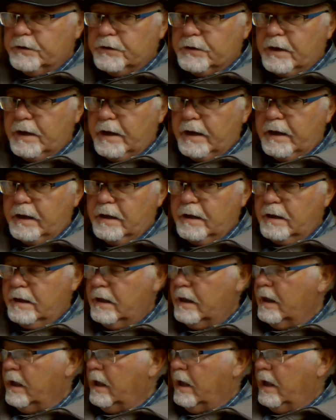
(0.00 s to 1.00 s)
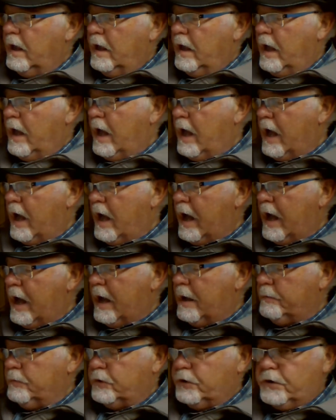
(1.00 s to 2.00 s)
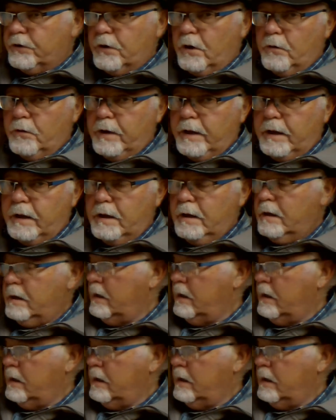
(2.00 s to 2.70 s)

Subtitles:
and say, I'm sorry,